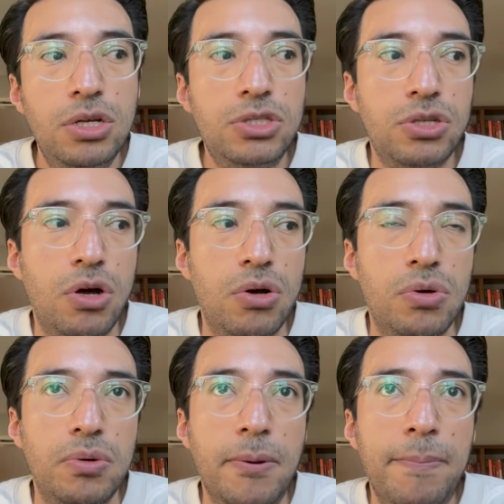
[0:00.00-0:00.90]

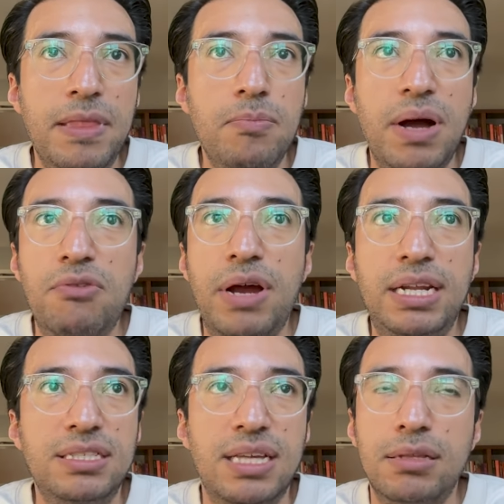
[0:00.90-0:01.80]
So my
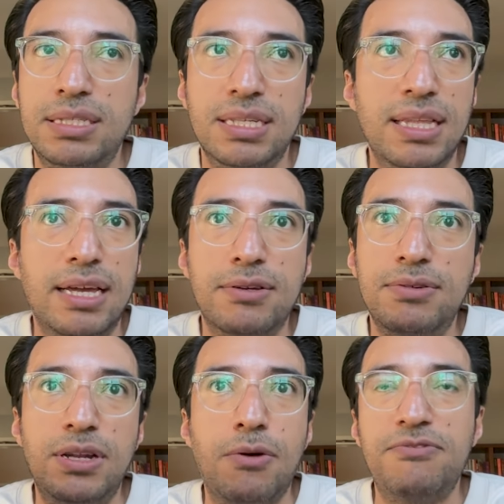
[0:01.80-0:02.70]
writing style isn't like,
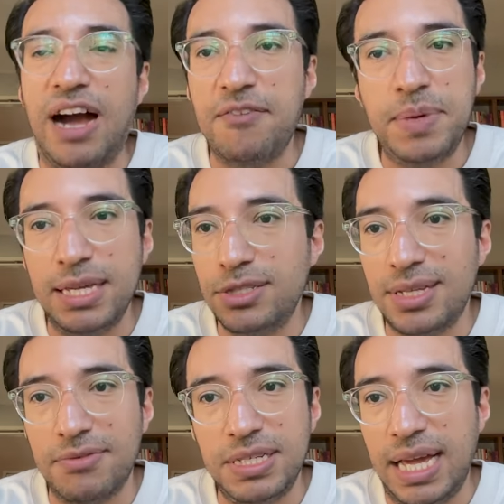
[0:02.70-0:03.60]
you know, five pages
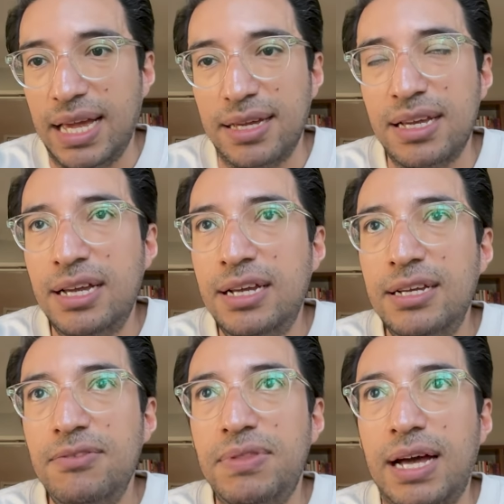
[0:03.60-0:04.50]
every day.
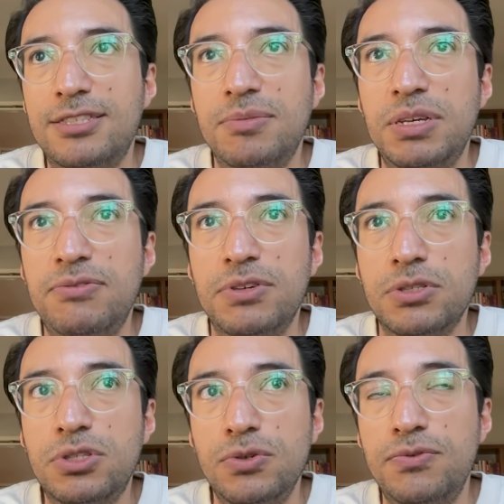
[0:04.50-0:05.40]
That to me
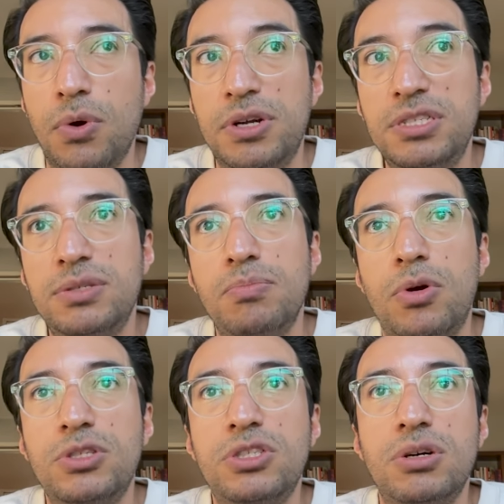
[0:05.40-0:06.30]
feels too forced.
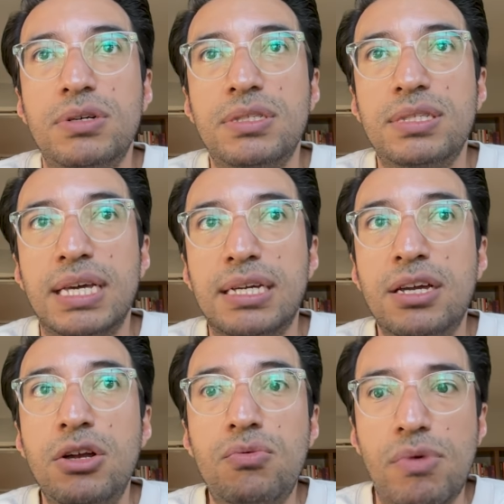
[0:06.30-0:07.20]
More so, it's like
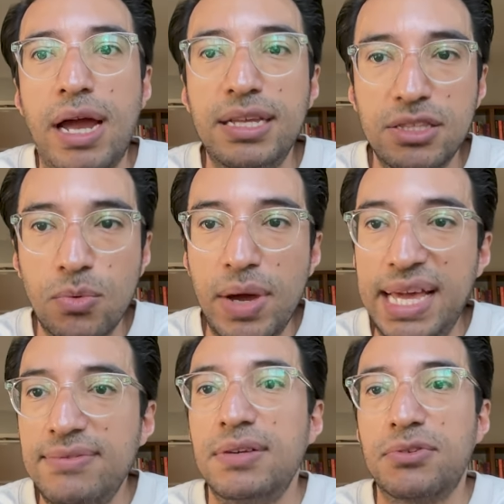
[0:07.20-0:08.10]
riding the
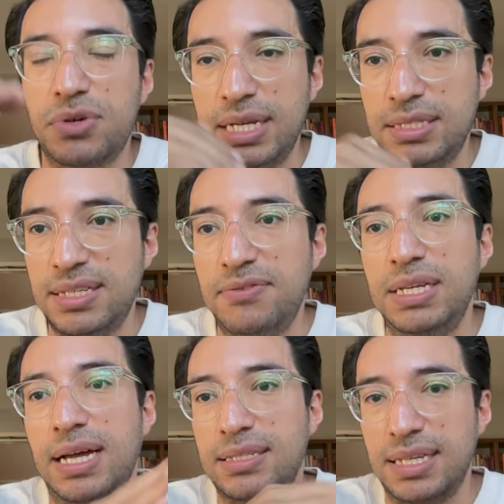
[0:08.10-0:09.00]
waves of
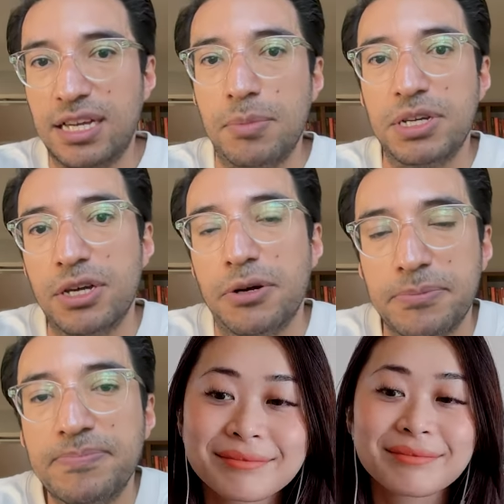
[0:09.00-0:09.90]
creativity as they come and go.
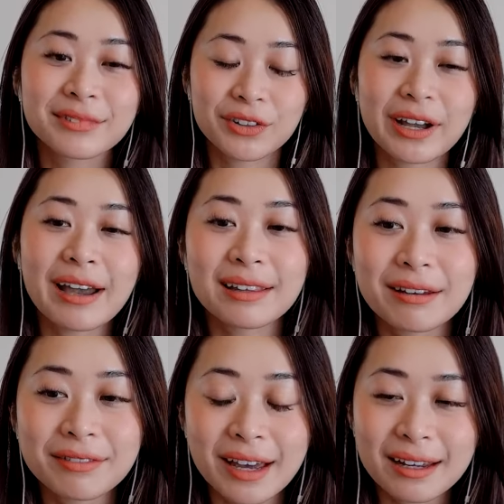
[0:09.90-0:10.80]
Okay, I
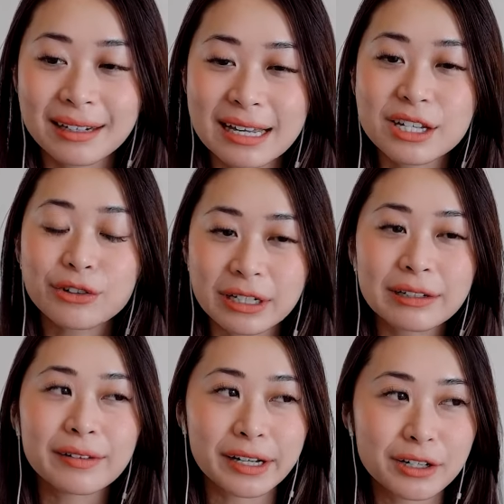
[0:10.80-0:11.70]
love that. As a
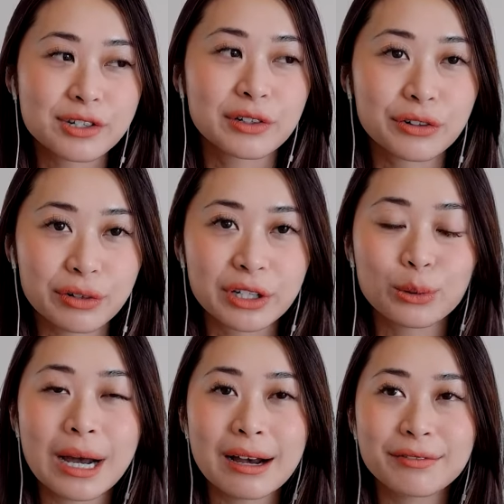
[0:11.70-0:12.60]
creative, I also agree. You
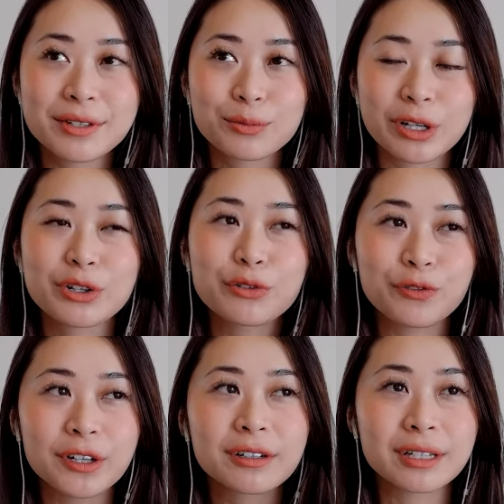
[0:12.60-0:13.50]
have when you
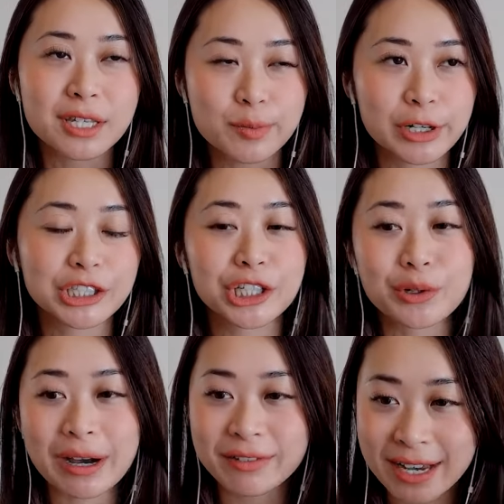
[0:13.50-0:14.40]
feel the inspiration,
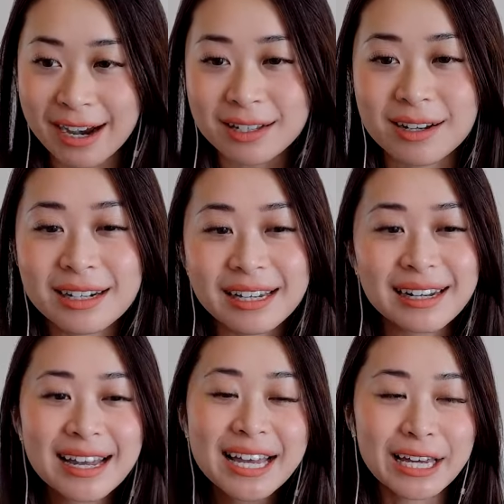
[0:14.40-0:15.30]
you have to act on
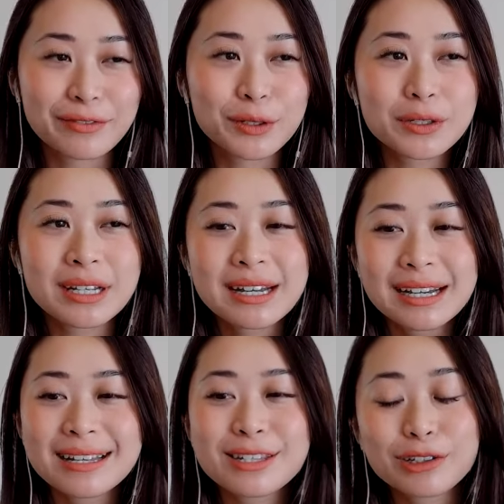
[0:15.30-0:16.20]
it. If you
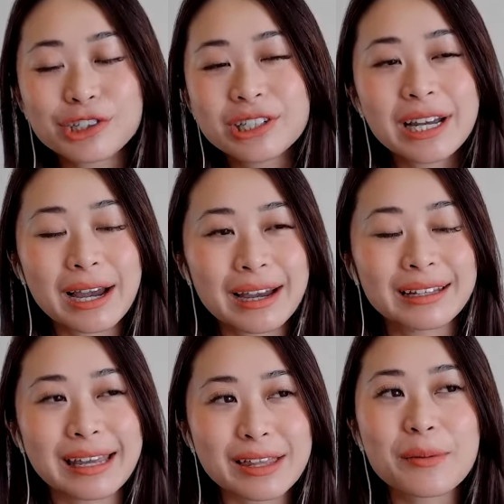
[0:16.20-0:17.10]
because usually I
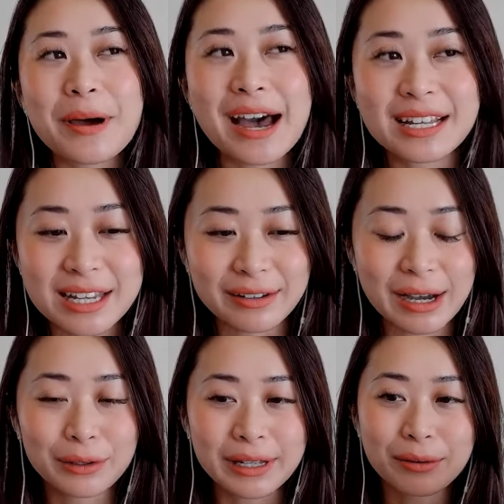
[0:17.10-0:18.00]
like in the past I,
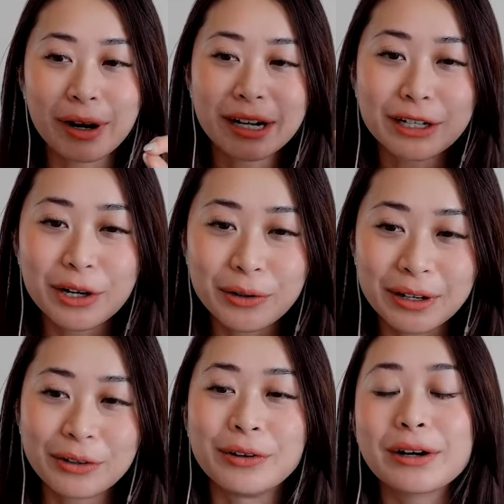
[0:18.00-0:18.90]
I will like write a note,
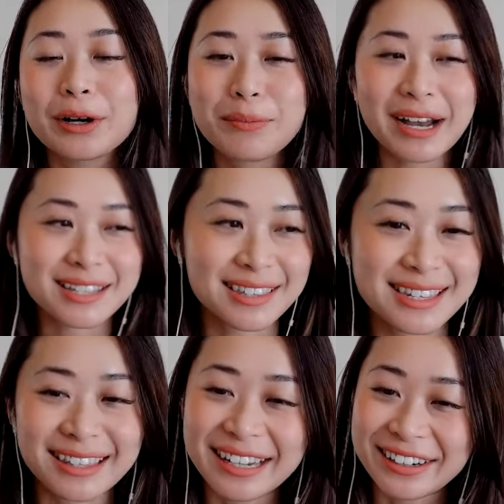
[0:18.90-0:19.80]
oh, I'll come back to
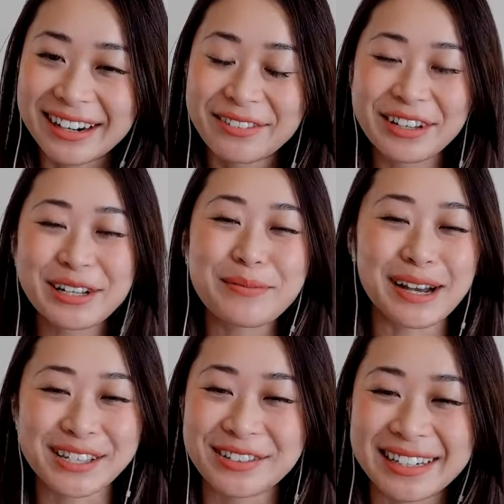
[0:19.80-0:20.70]
this later. And when you come
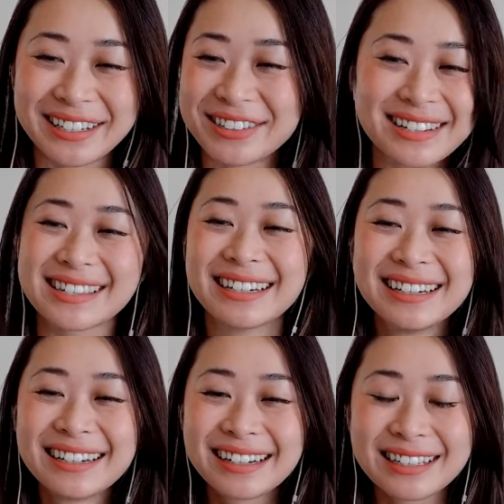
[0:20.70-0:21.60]
back to it, you just
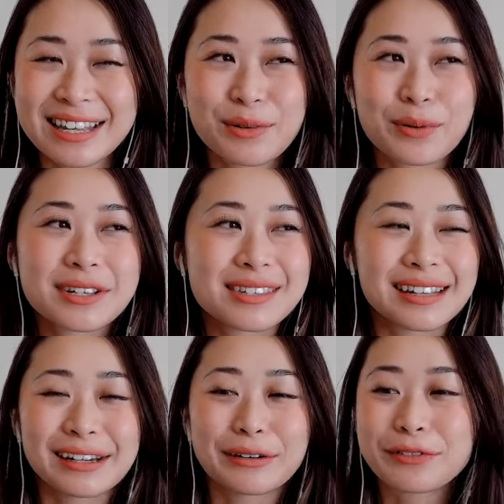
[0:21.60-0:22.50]
it's like where's
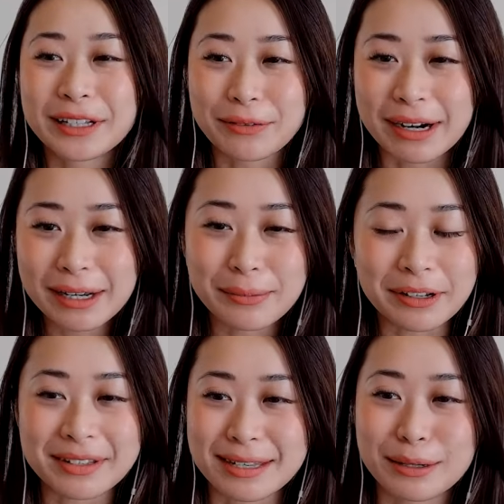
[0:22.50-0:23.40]
I don't feel like writing
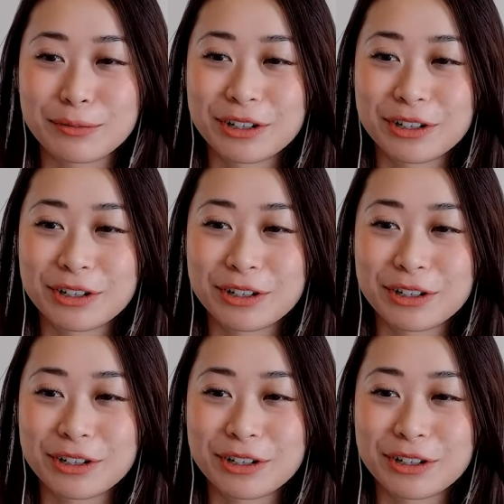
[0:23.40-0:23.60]
about this anymore.